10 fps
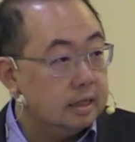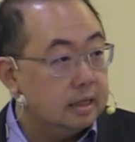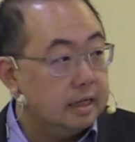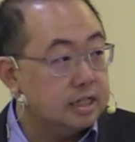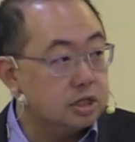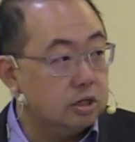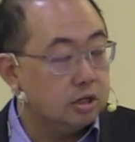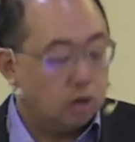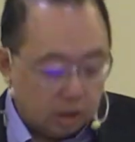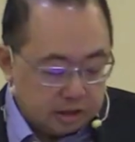It's
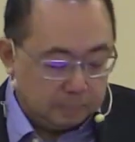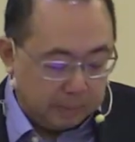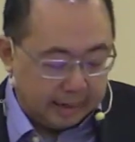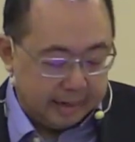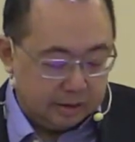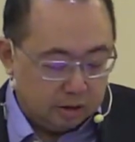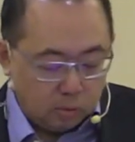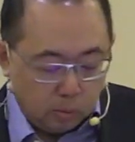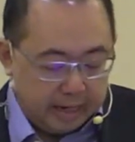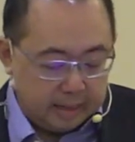not contemplate, not
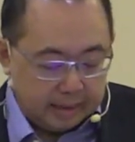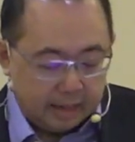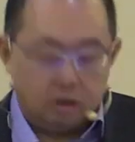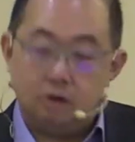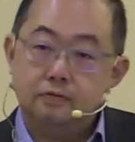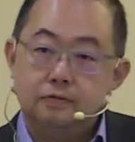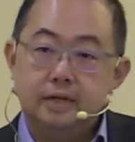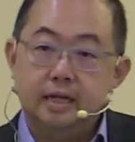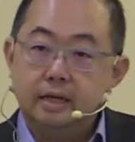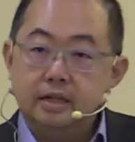wait, cut off.
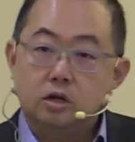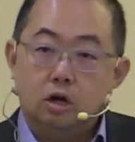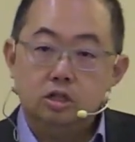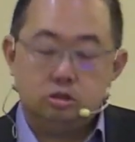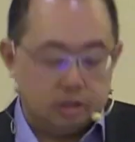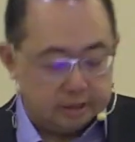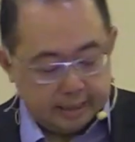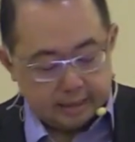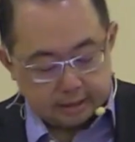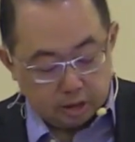And the contrast
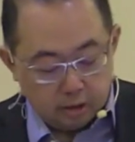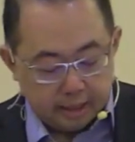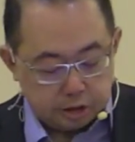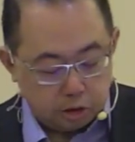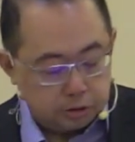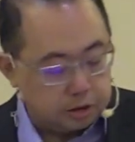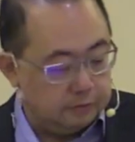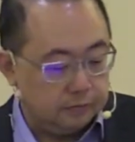there is, you know, like Joseph,